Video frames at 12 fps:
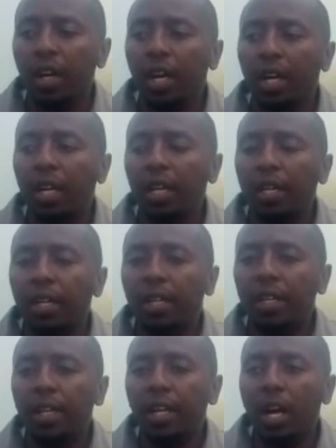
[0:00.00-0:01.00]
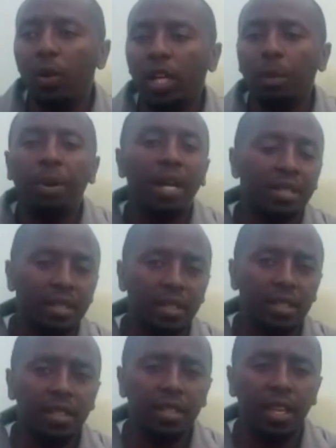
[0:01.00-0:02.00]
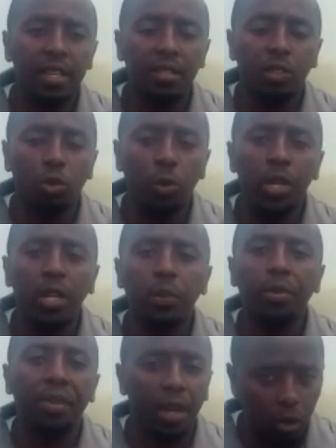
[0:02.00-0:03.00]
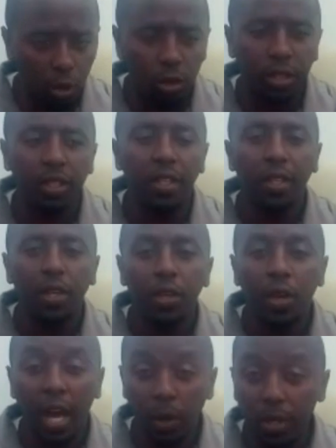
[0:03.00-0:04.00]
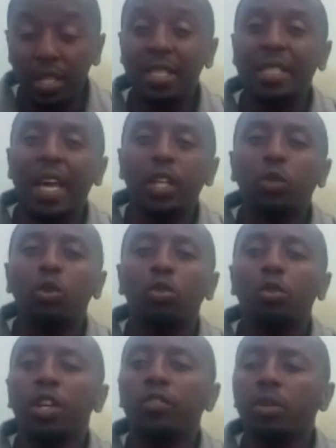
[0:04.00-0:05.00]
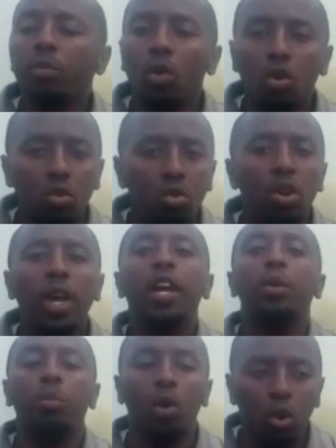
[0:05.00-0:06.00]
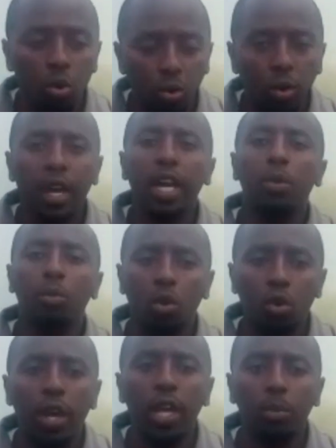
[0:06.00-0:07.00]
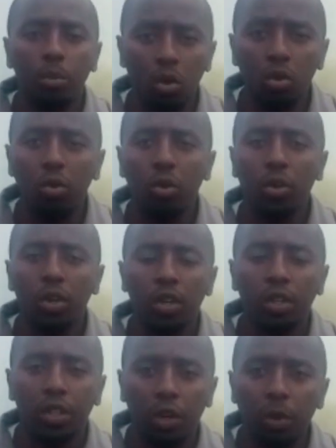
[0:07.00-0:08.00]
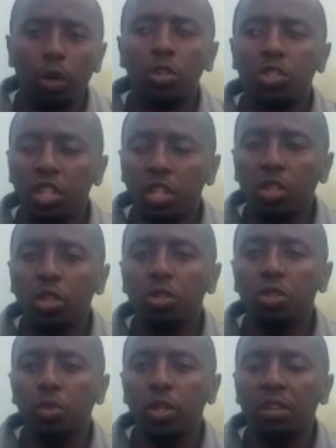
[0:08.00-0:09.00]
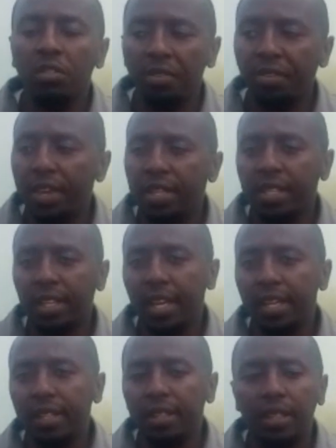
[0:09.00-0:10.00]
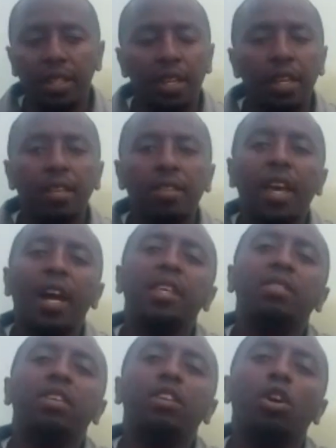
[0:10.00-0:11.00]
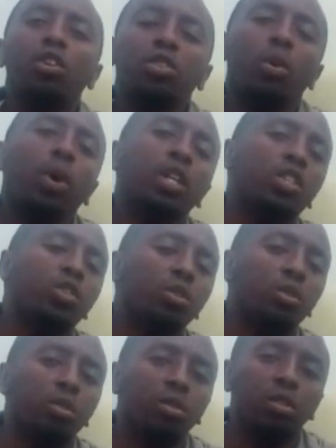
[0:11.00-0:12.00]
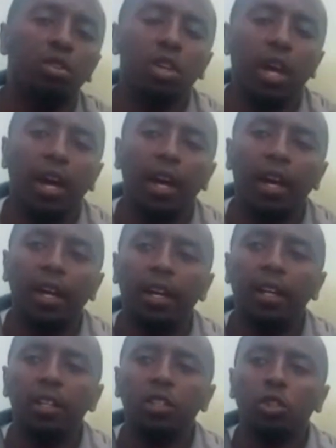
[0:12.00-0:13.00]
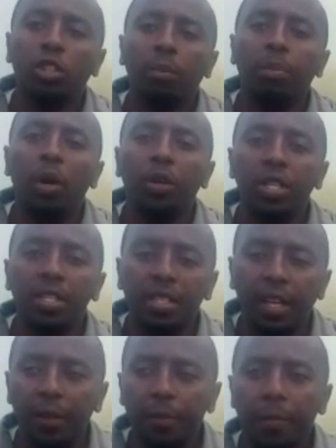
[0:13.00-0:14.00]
our capacity is growing, and we thank God, and we desire to grow even more and more and more and more, that we may continue doing great things again. The other thing also I want to talk about is